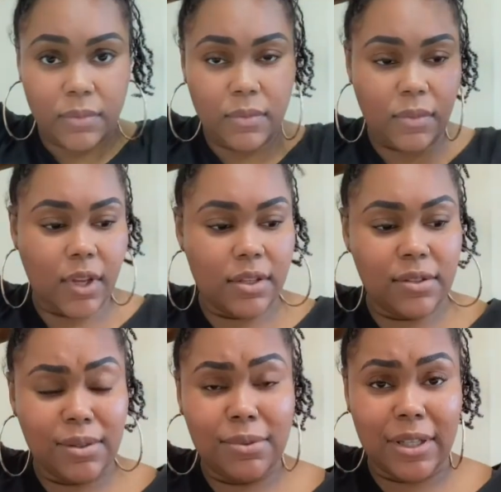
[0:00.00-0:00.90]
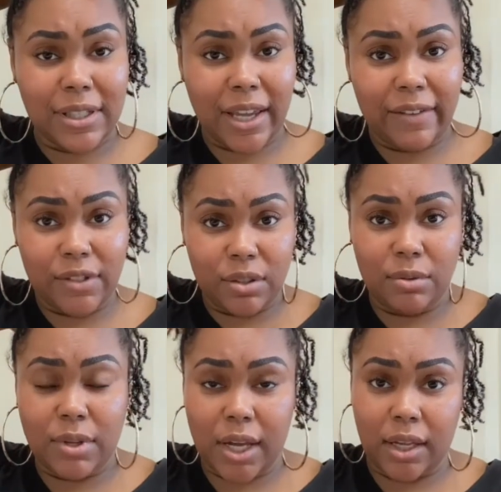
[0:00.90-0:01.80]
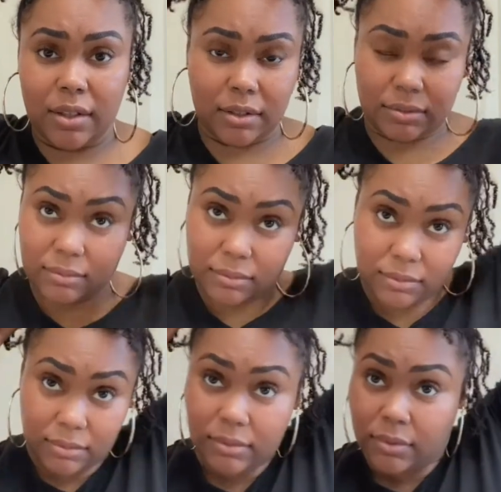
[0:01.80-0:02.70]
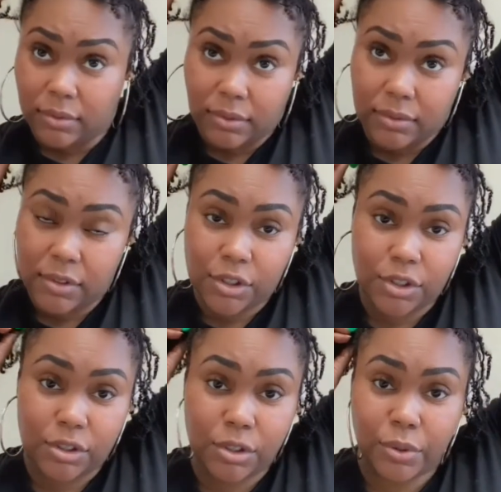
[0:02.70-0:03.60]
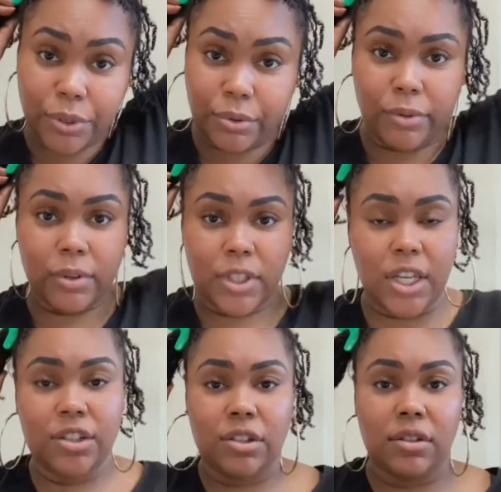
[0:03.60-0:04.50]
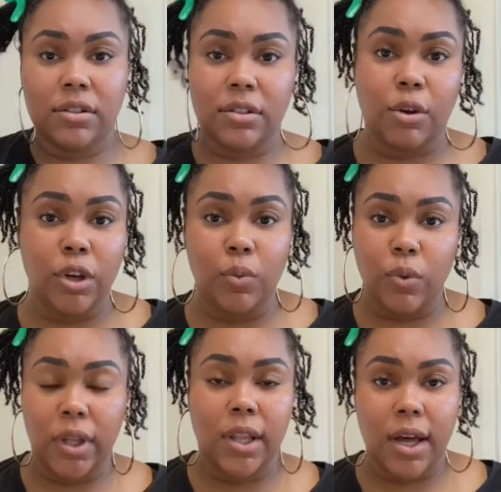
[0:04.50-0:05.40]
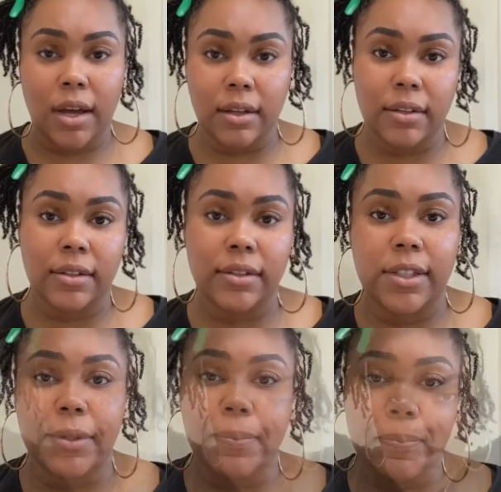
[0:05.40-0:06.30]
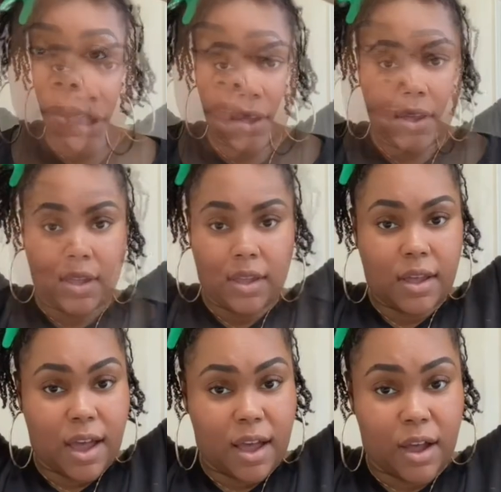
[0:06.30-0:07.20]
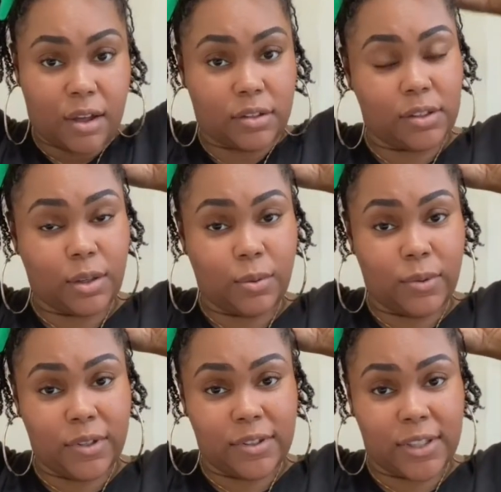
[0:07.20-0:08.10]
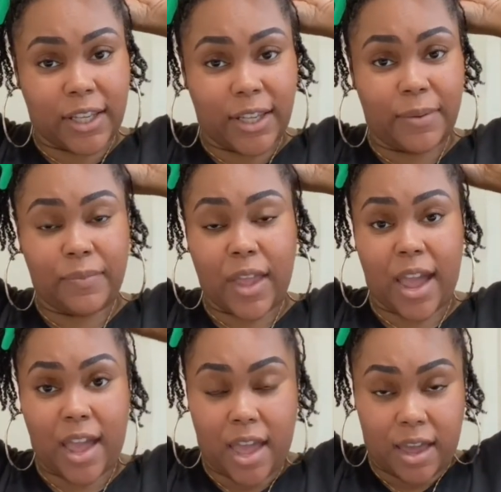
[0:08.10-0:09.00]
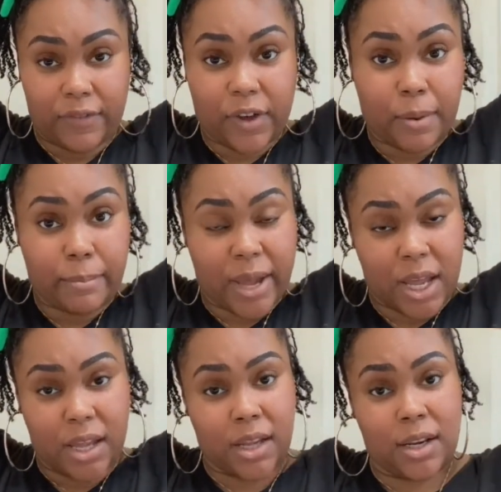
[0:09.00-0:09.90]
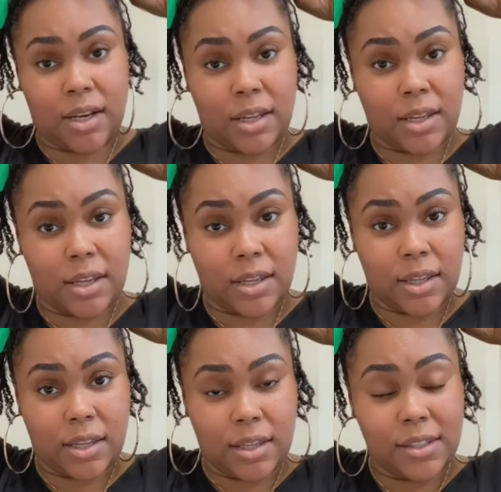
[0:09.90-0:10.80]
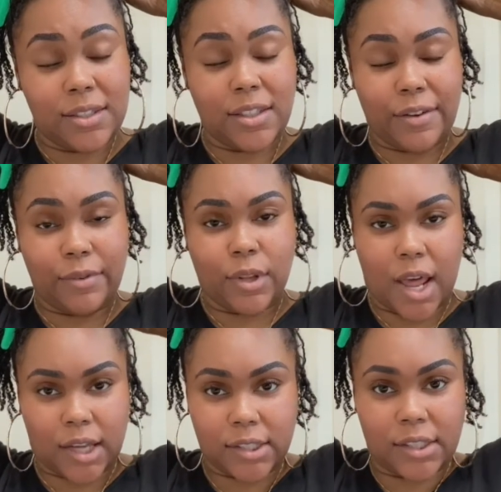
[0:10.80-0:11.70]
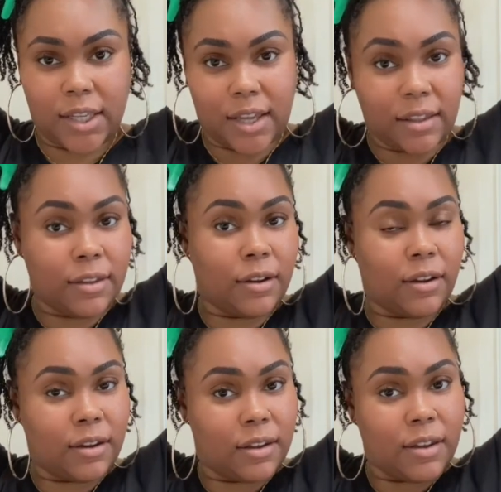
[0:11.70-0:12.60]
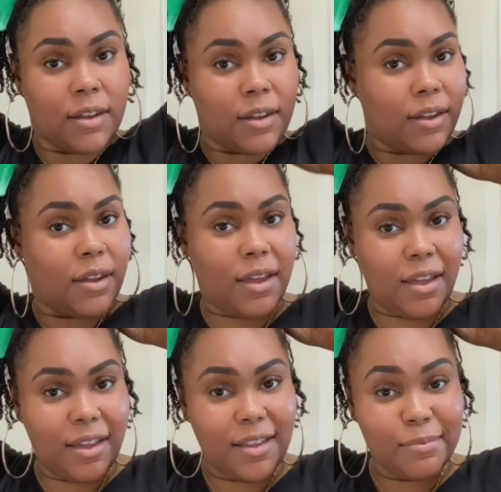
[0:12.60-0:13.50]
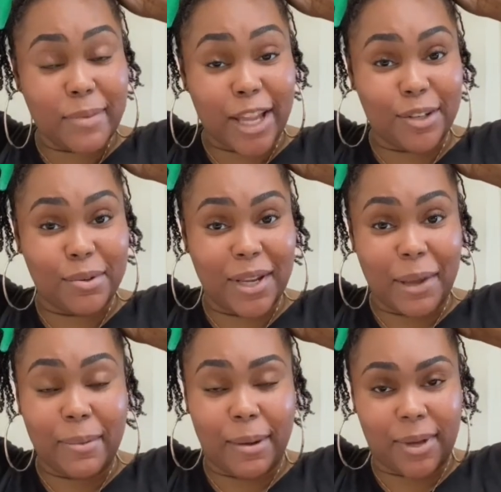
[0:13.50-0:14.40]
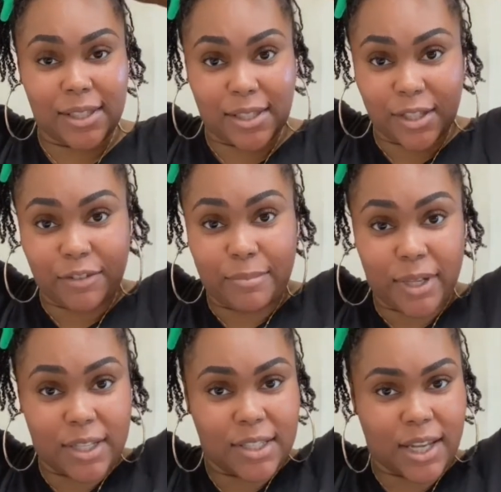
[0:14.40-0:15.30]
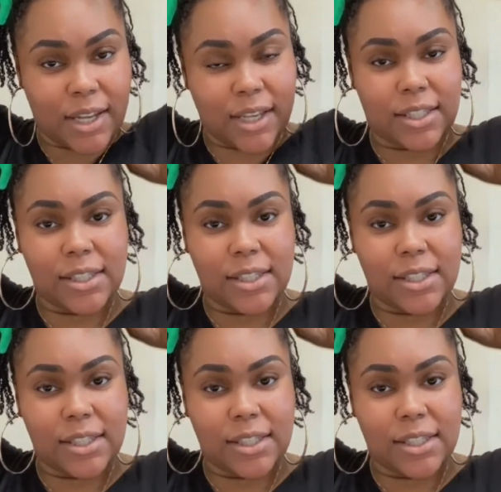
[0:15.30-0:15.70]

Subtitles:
so sometimes I have to do like 2 and 3 rotations on one lock. So I also will say I have combined several locks together by doing it by myself, because like I said, I